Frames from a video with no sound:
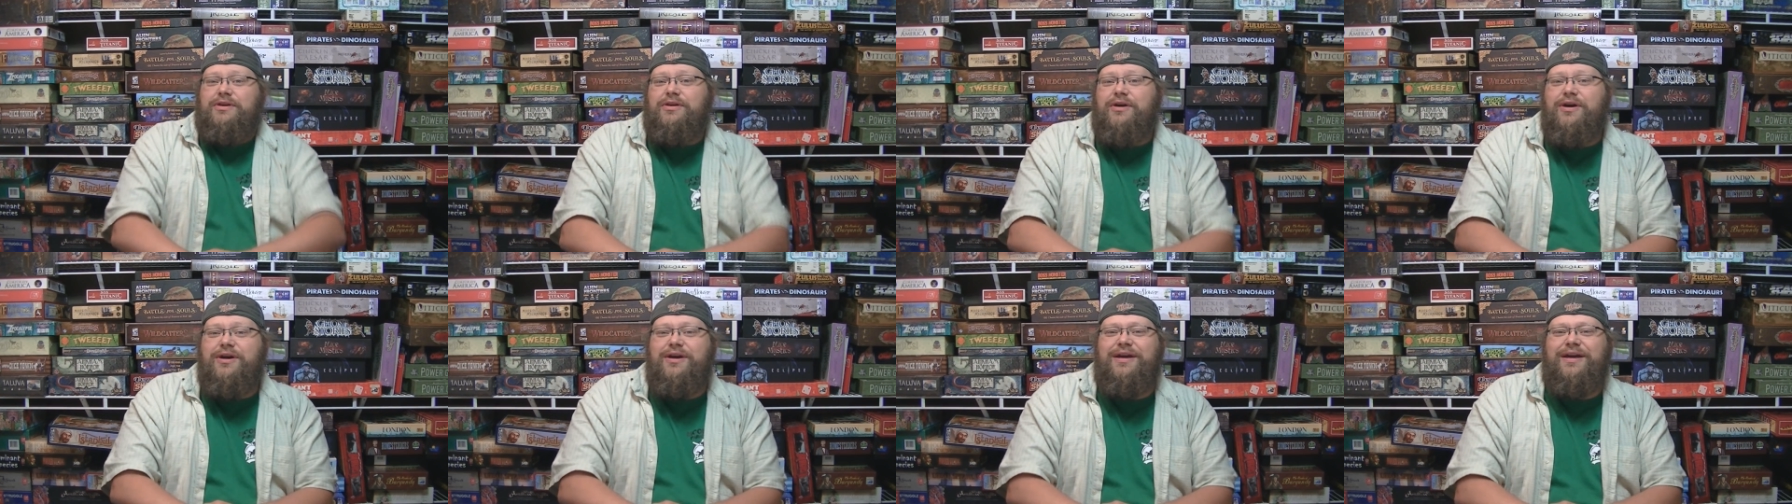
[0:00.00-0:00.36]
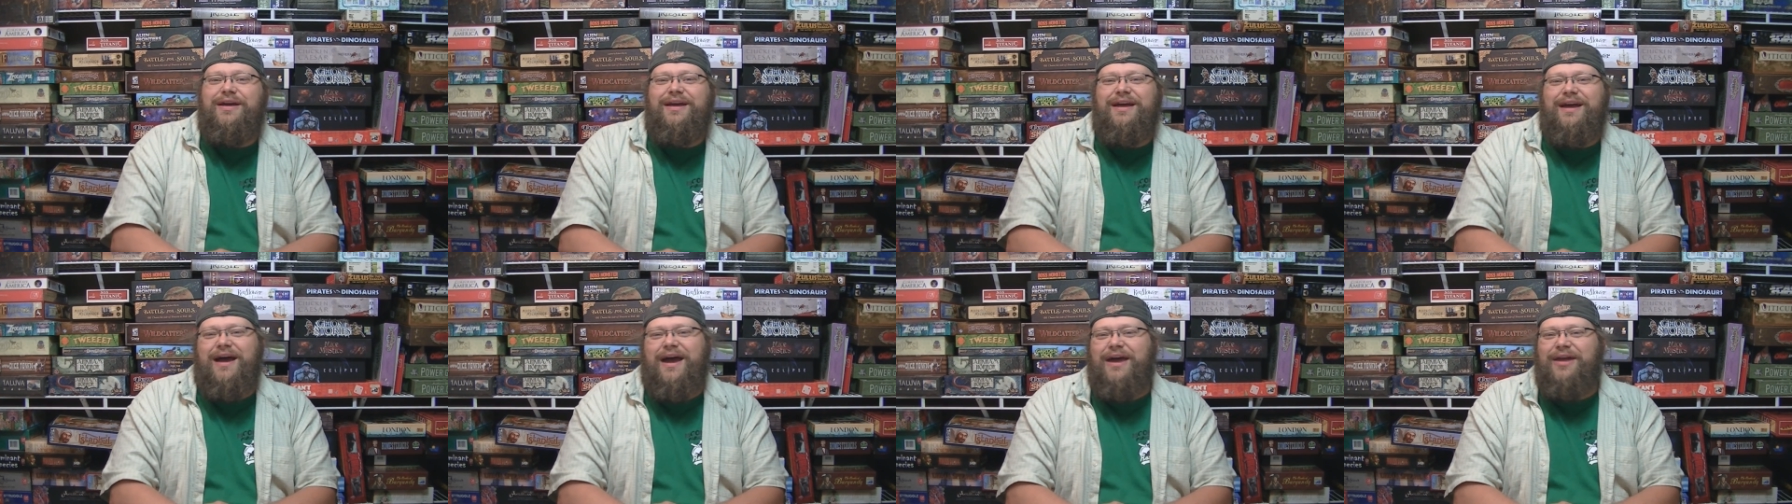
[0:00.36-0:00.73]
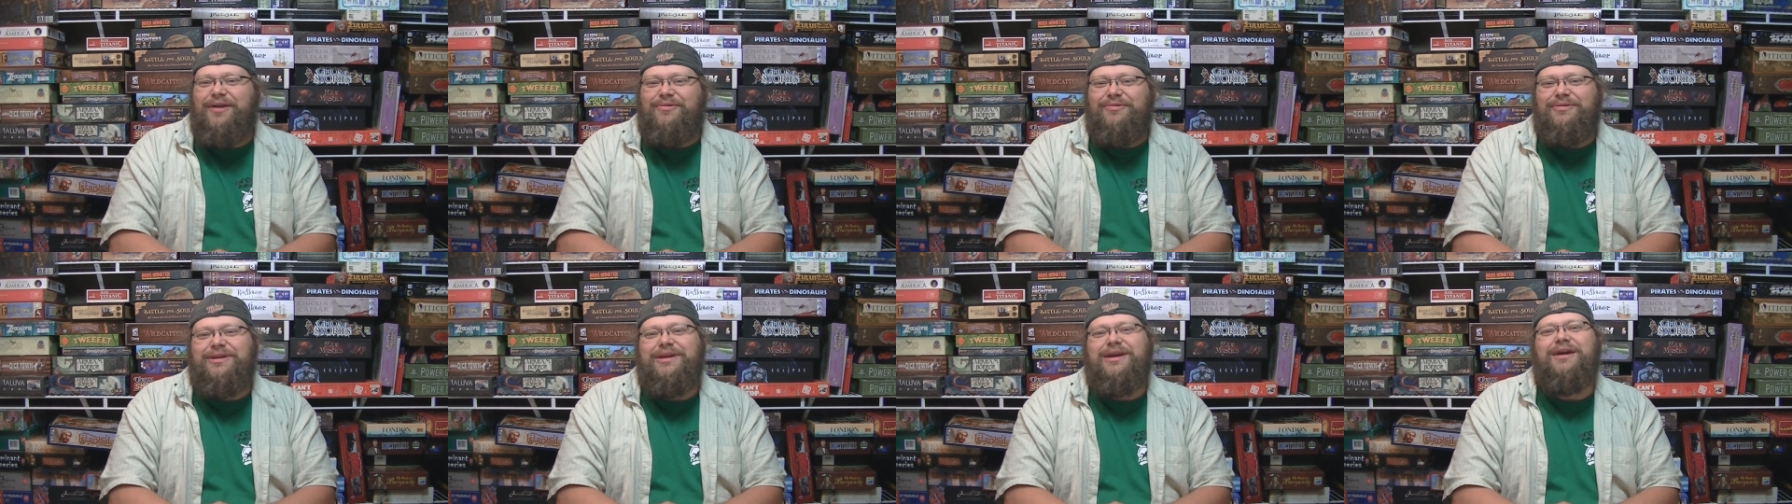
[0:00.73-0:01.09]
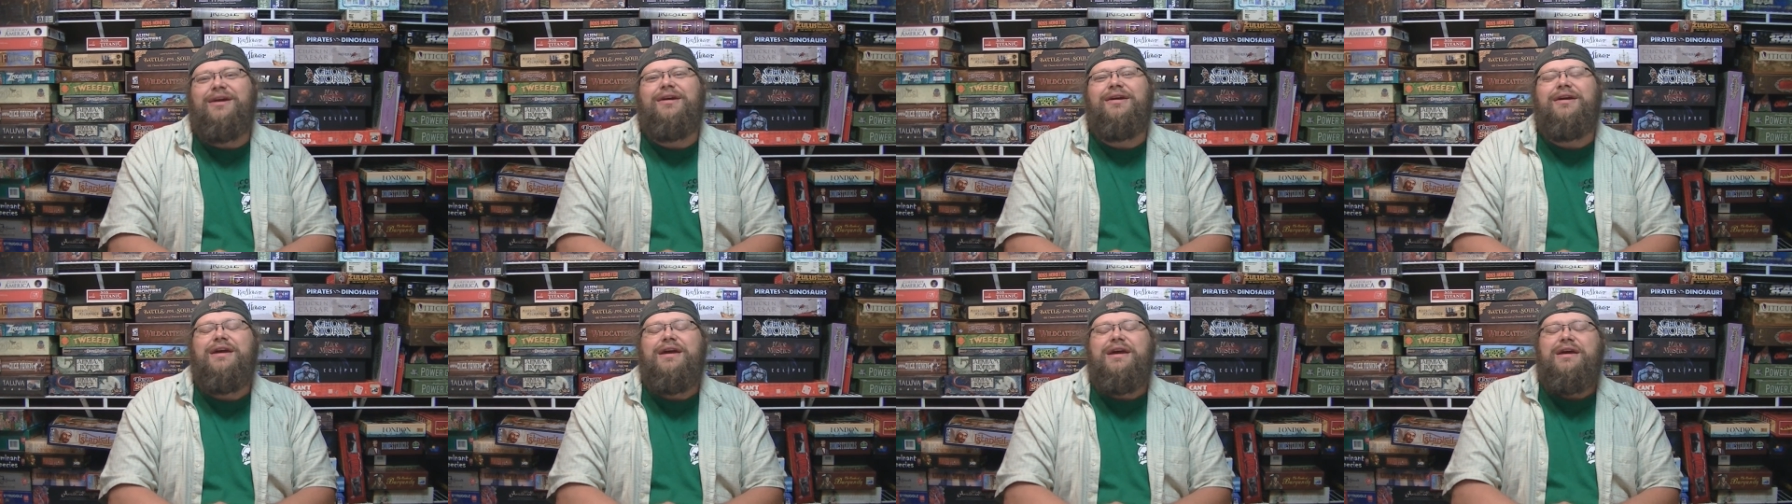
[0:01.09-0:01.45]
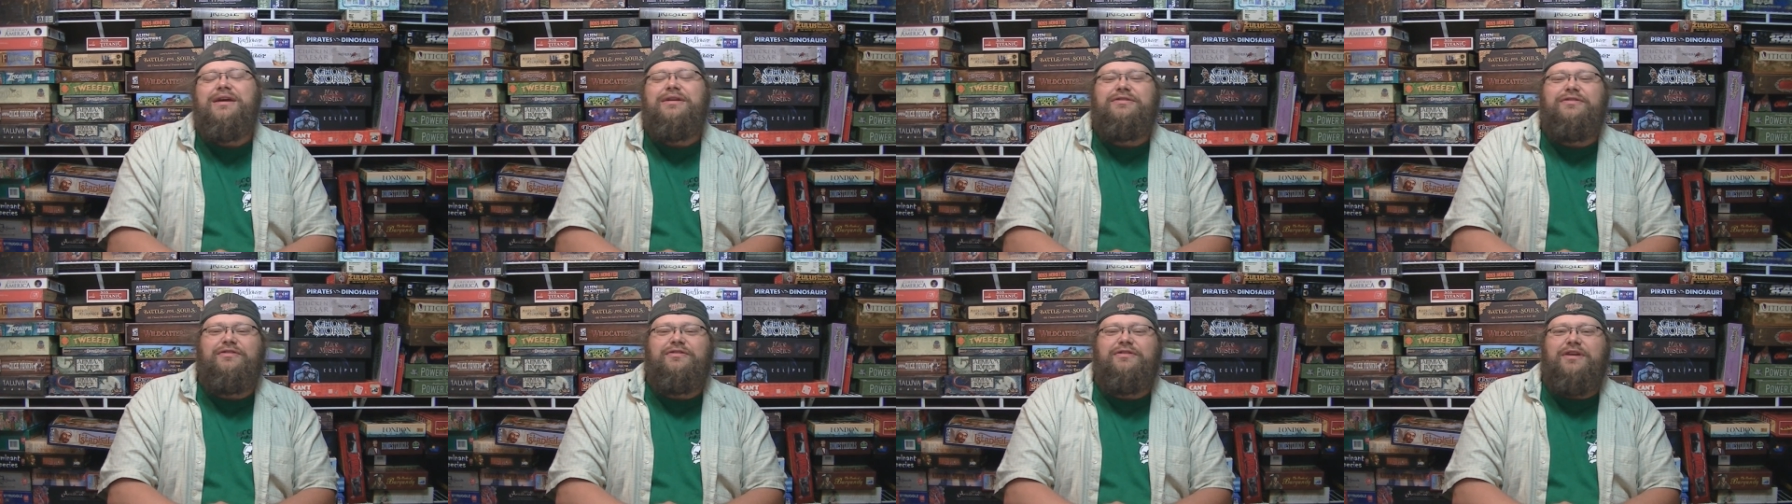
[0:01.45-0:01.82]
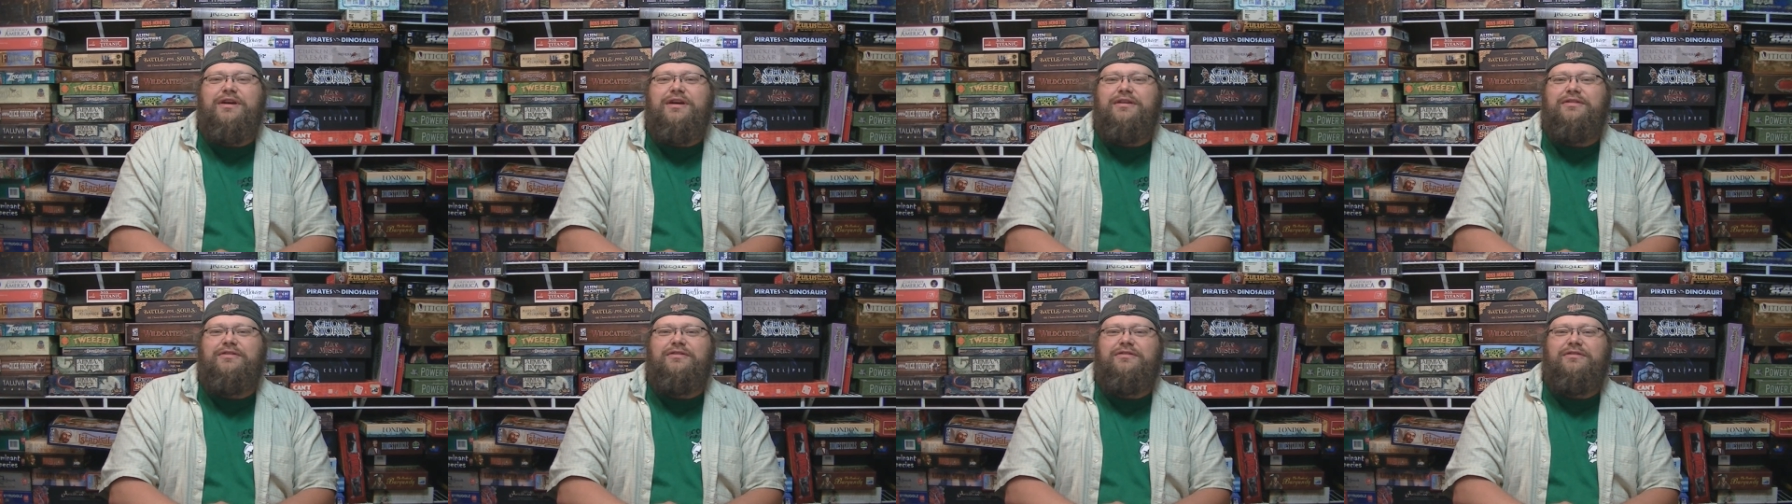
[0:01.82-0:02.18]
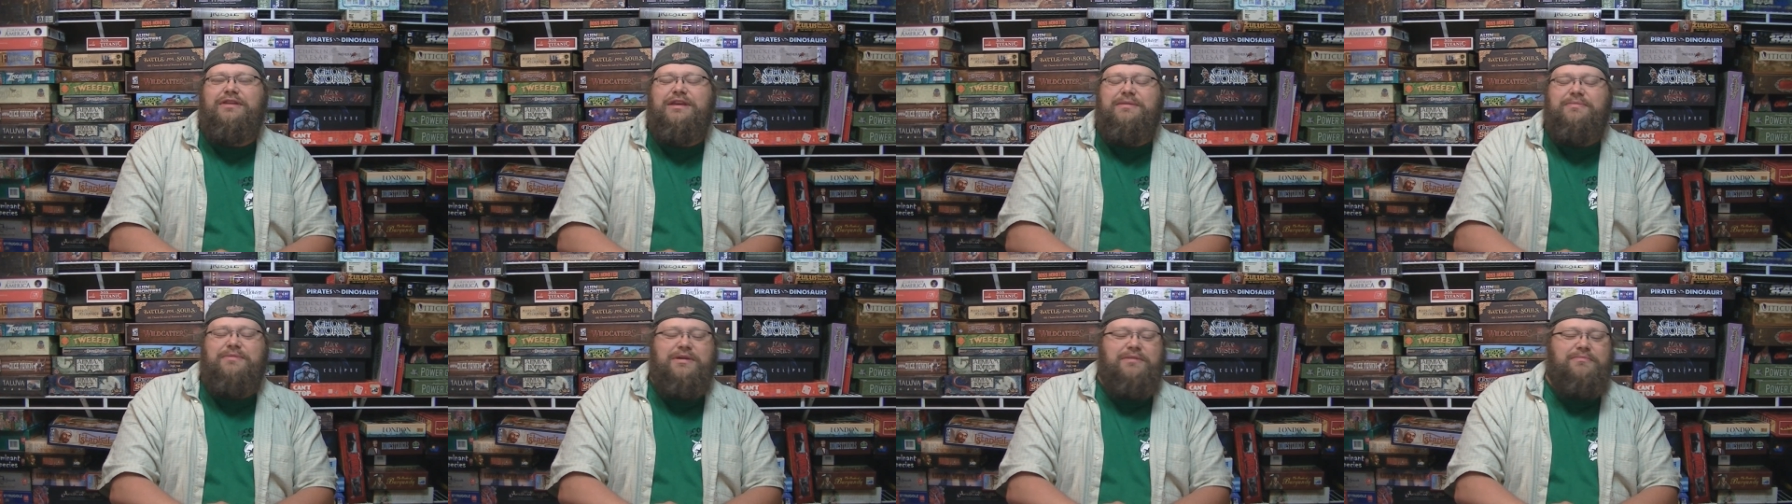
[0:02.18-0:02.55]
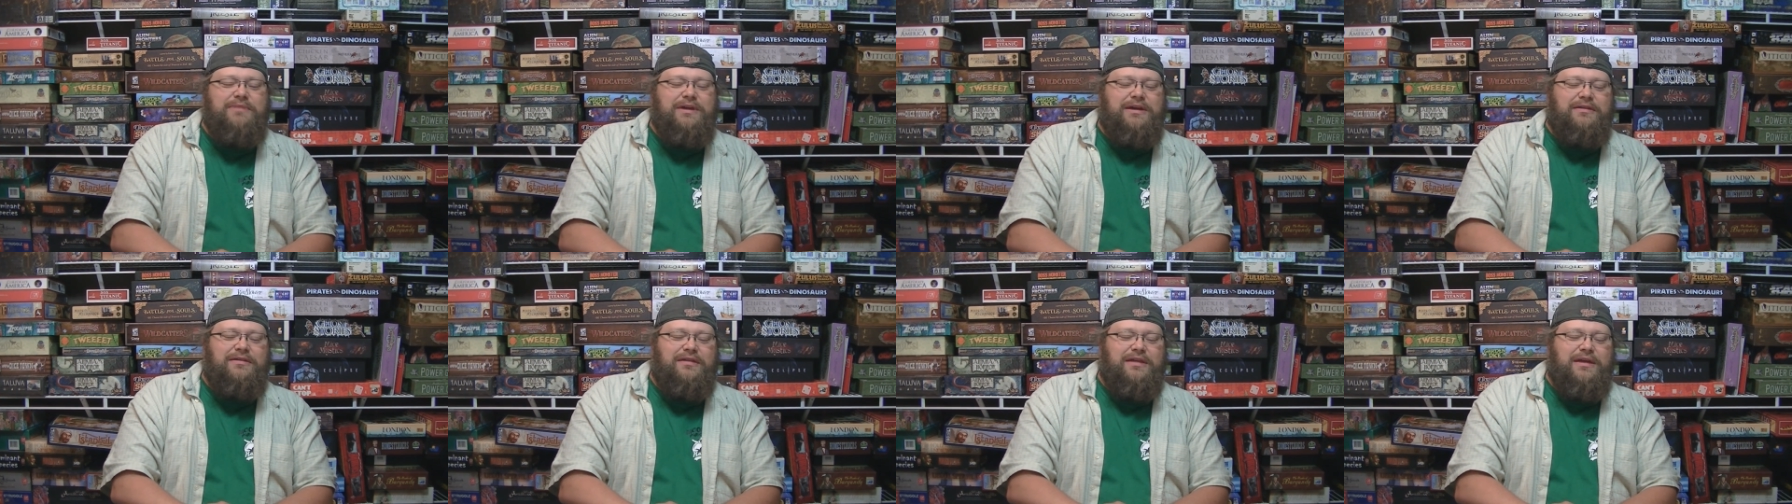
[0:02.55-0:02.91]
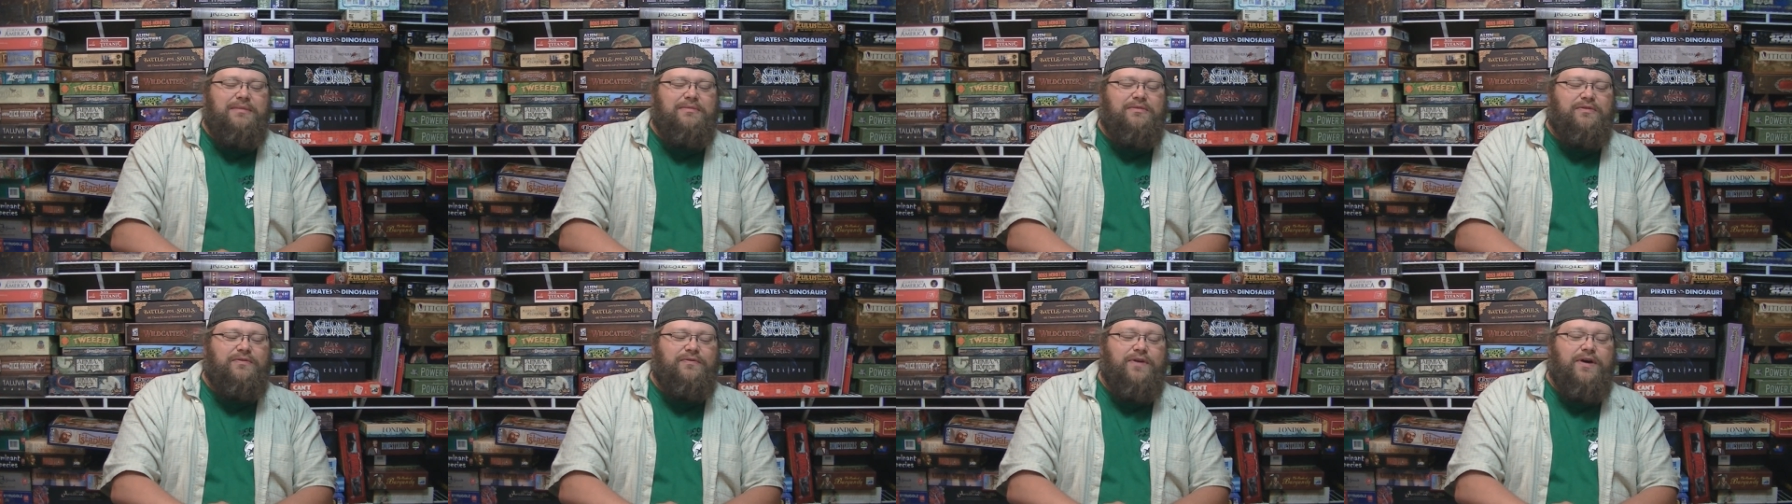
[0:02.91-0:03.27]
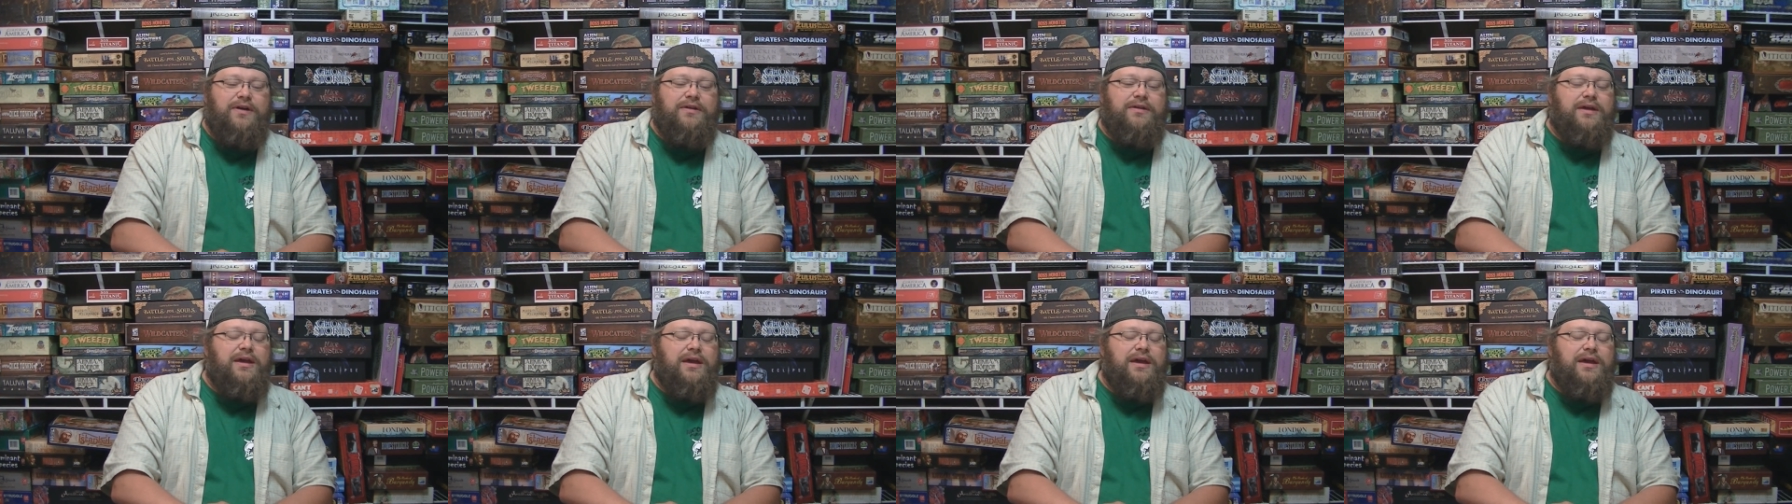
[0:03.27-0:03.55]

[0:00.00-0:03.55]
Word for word: You know, I don't care. Just uh, just keep making the games fun.